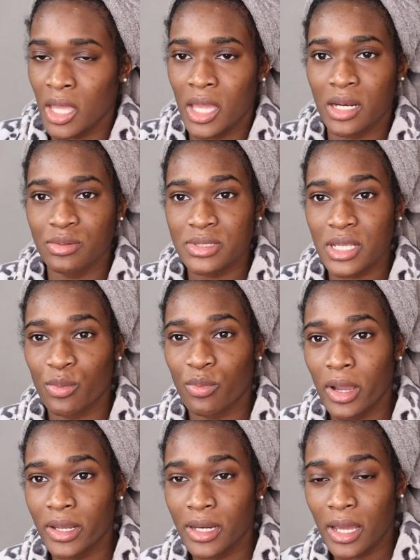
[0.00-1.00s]
and I was like,
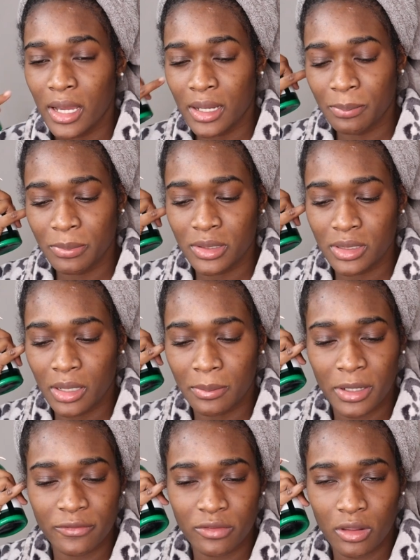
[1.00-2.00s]
why not pull out
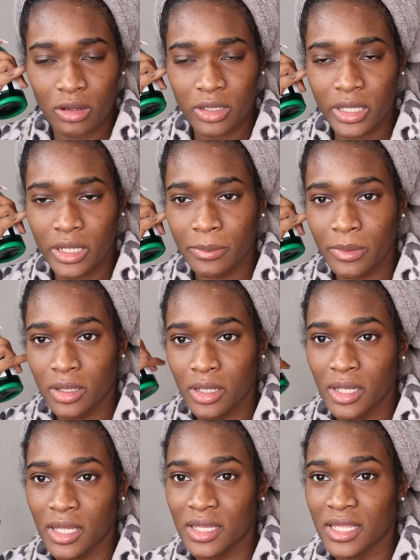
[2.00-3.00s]
my vlog
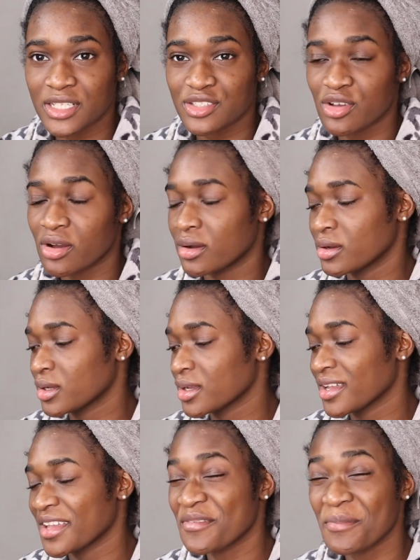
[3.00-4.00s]
camera and like talk?
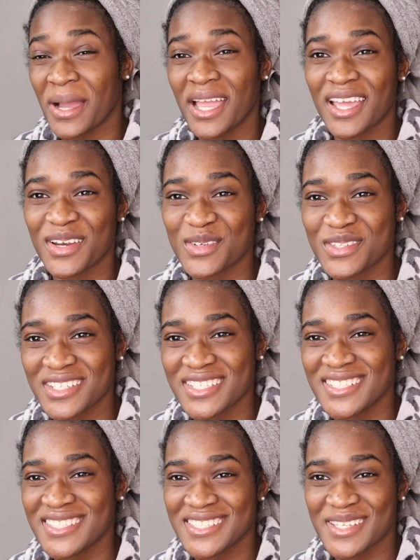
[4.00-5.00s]
If my
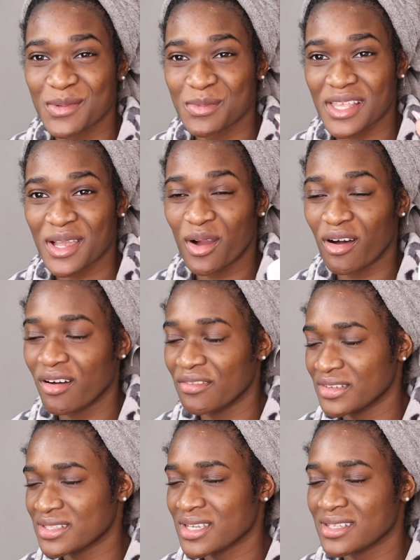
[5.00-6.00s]
energy seems like off,
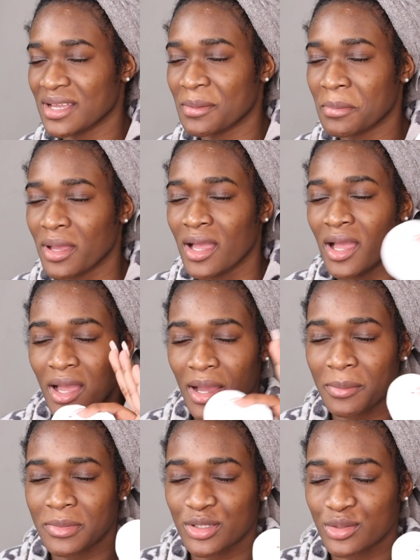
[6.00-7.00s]
it's because I'm,
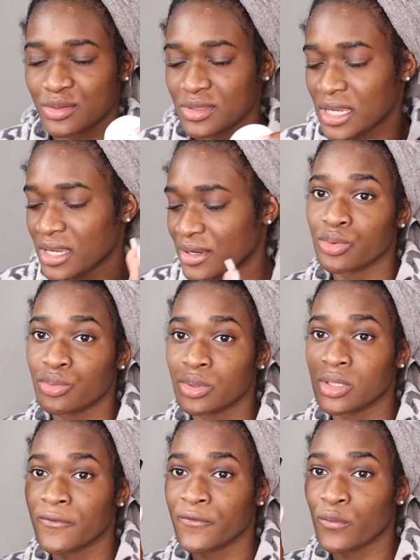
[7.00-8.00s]
I'm a little tired.
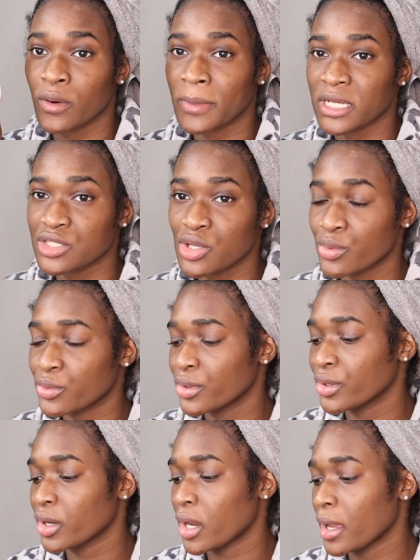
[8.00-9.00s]
So for my
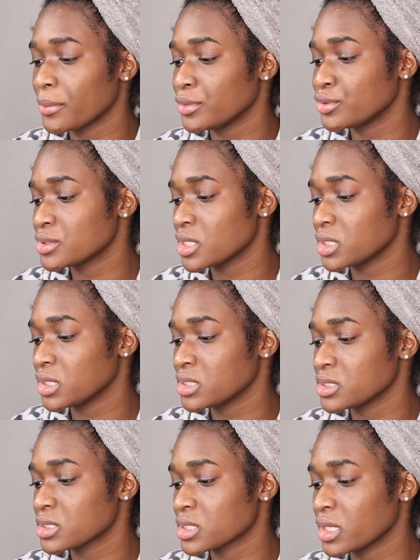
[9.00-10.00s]
toner, I'm using
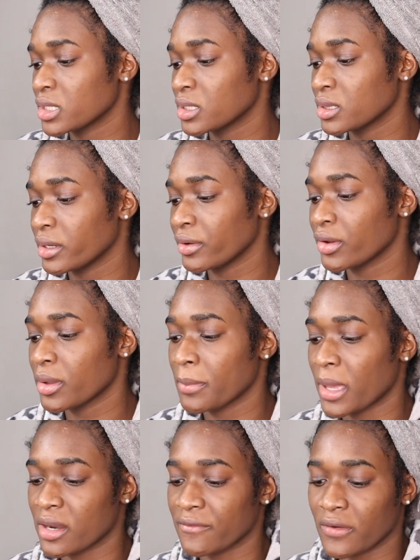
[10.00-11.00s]
this Skin Clearing
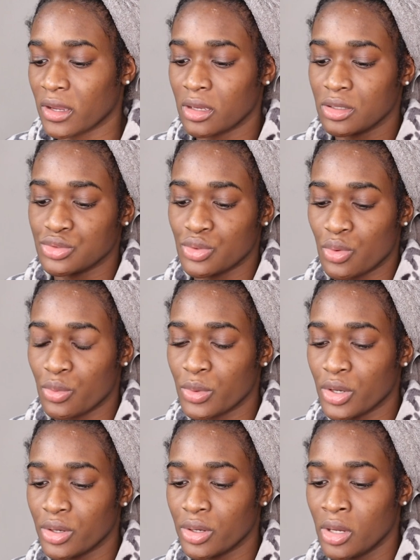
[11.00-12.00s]
Mattifying
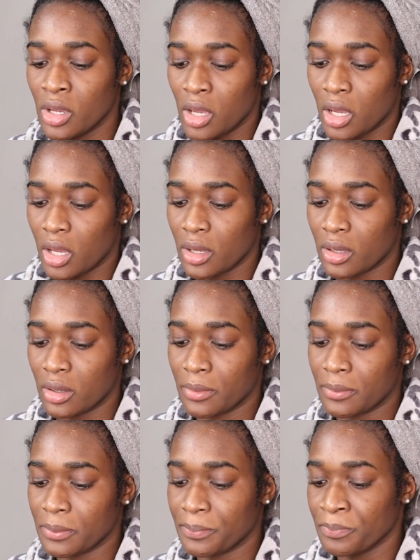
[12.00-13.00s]
Toner.
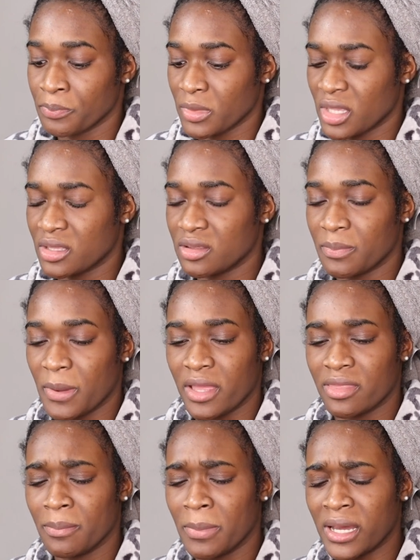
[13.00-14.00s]
Um, it's by
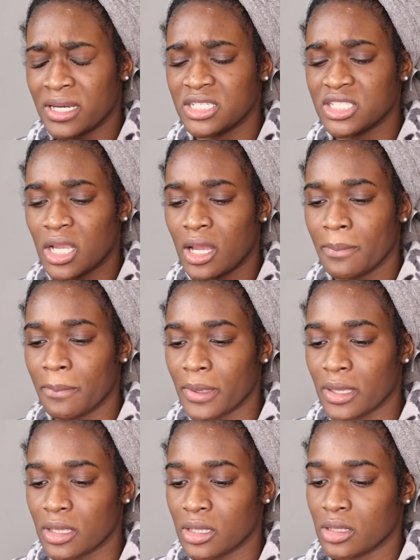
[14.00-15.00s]
The Body Shop
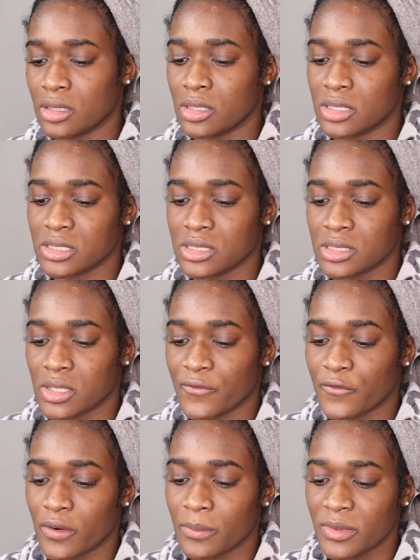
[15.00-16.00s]
and it's
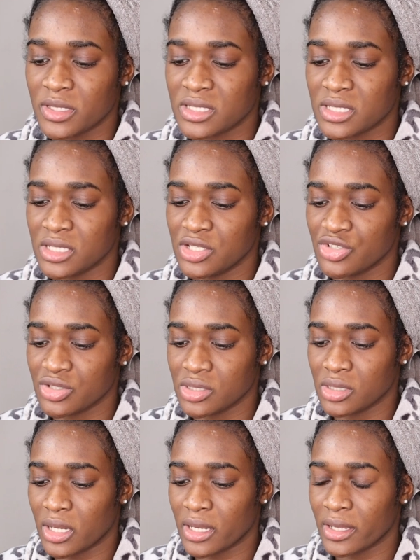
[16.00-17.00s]
from the Tea Tree
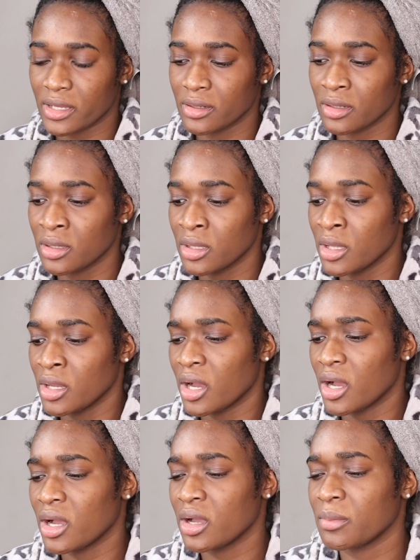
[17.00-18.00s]
line.
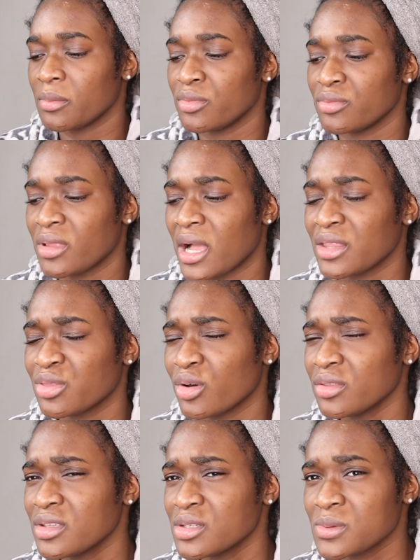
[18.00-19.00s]
Um, I
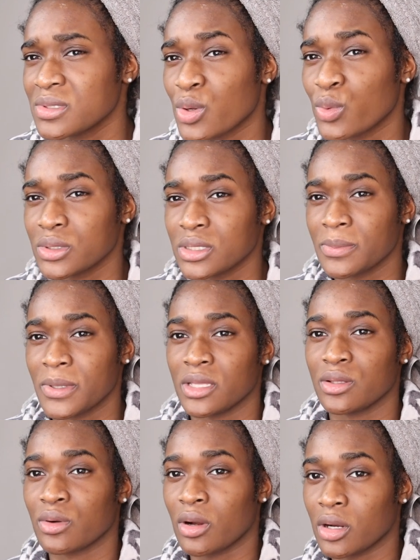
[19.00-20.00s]
thought this was going to be a
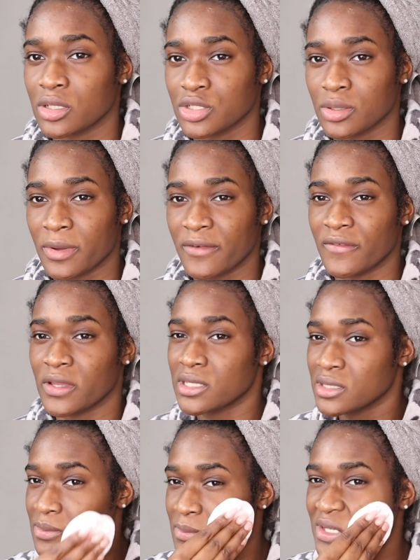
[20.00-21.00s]
little harsh on my
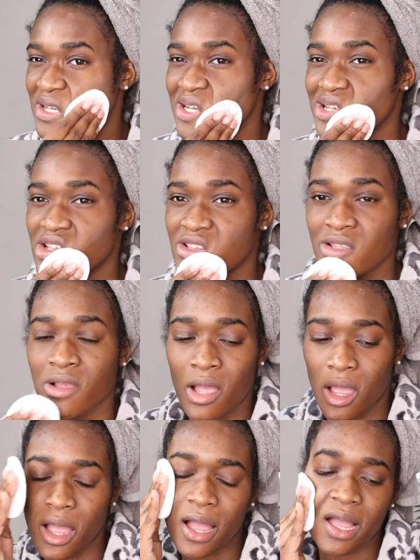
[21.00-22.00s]
face because
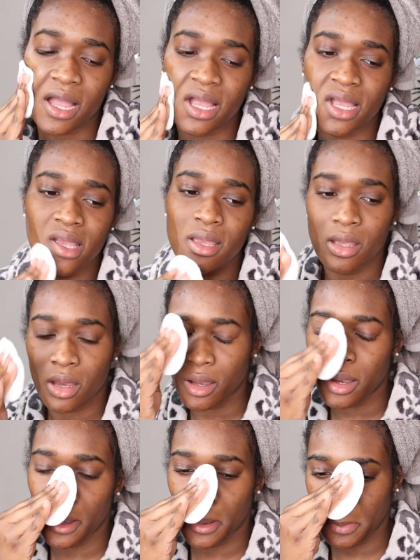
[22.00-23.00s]
I,
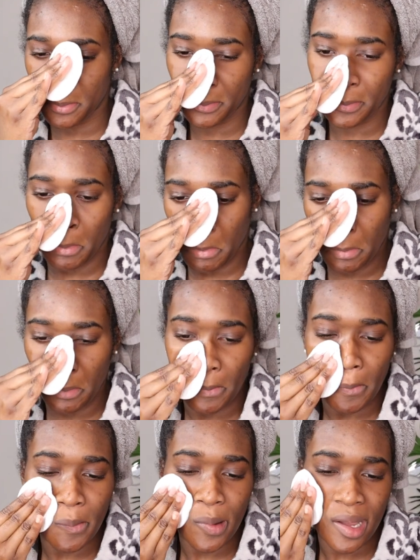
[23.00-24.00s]
um,
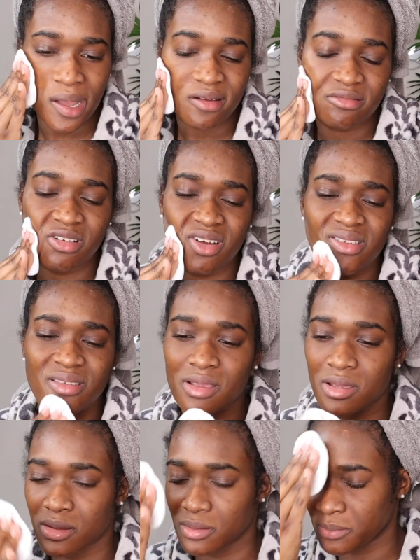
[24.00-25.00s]
I have dry
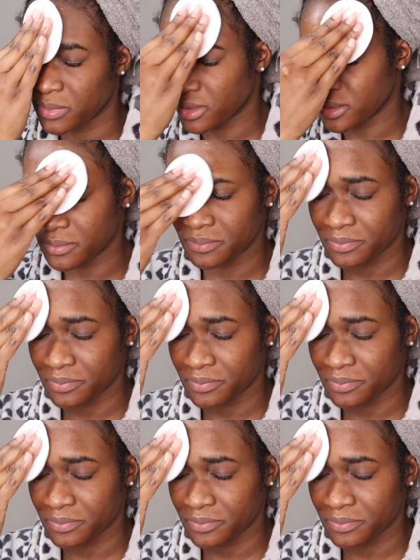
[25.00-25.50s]
skin, but